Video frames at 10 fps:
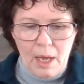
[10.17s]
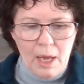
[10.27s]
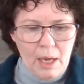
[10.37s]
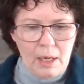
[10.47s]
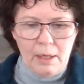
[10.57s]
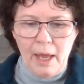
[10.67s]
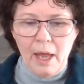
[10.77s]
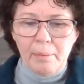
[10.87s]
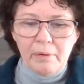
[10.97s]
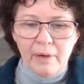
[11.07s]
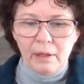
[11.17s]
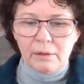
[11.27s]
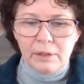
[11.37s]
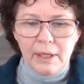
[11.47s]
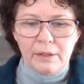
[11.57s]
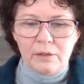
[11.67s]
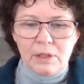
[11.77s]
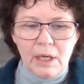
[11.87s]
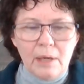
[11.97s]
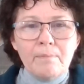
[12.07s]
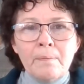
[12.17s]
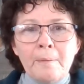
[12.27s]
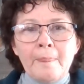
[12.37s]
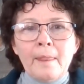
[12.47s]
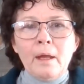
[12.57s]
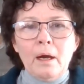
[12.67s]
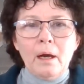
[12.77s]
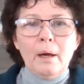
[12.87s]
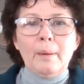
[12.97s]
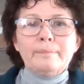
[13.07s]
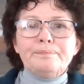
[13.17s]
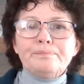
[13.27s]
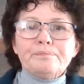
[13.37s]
and happy Valentine's Day. Um,